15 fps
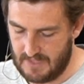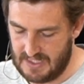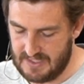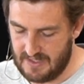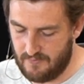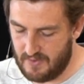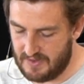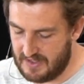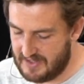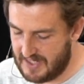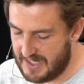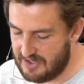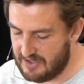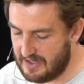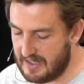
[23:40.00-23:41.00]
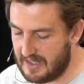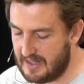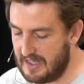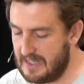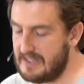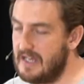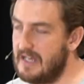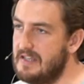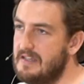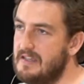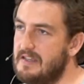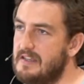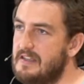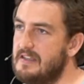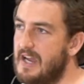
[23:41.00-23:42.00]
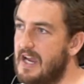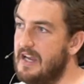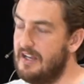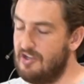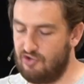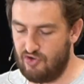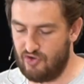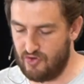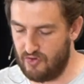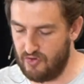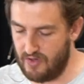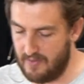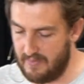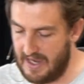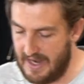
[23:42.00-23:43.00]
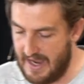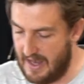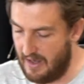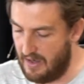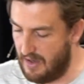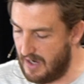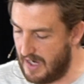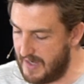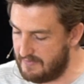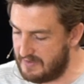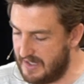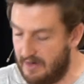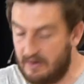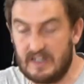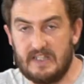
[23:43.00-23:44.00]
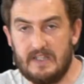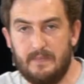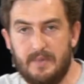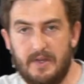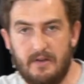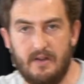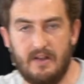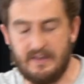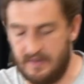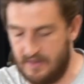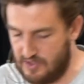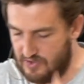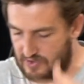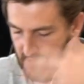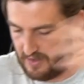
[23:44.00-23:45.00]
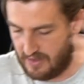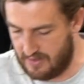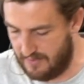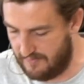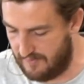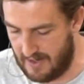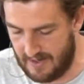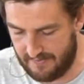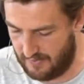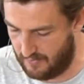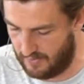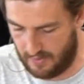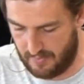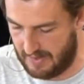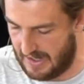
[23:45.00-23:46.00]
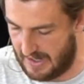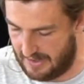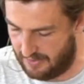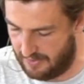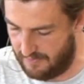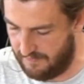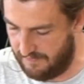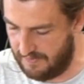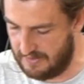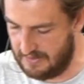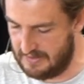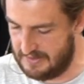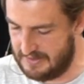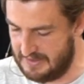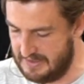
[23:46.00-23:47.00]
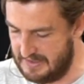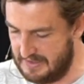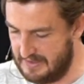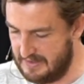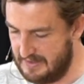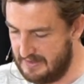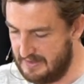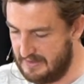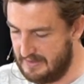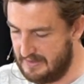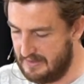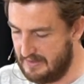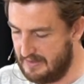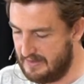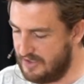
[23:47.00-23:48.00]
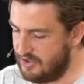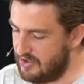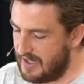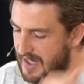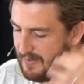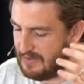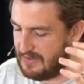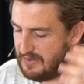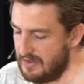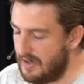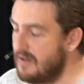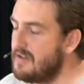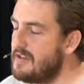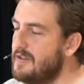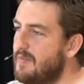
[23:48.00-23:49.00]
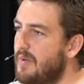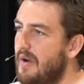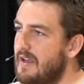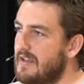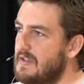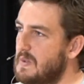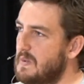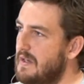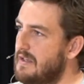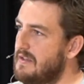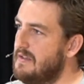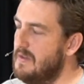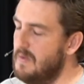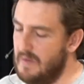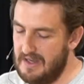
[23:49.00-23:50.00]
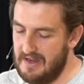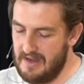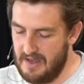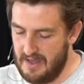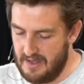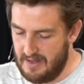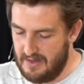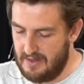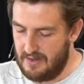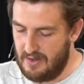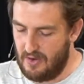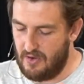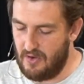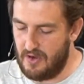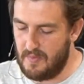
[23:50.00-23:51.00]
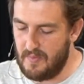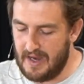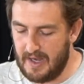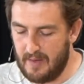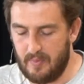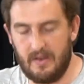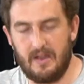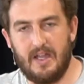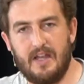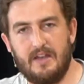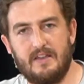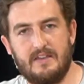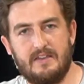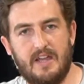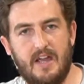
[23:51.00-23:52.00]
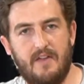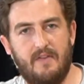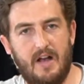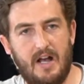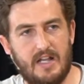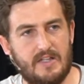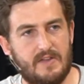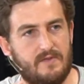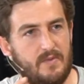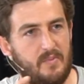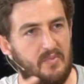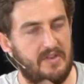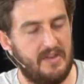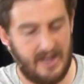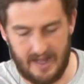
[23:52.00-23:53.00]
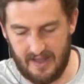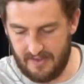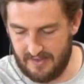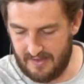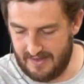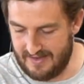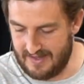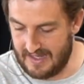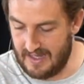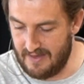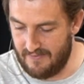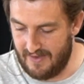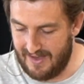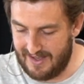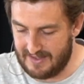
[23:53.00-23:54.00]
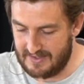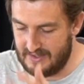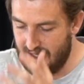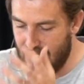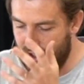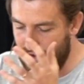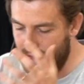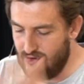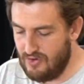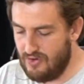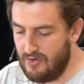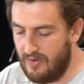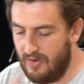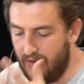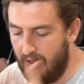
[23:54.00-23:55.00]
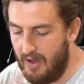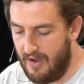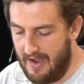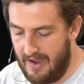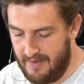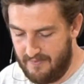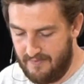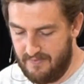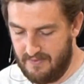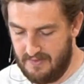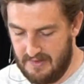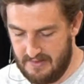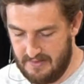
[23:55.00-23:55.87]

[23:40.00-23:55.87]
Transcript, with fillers: See, if what the teacher in Ecclesiastes is saying is true about our lives and our experience and the circle of life that we're a part of, then it should come as no surprise to us that when God made a plan to save us from death and to give us new life,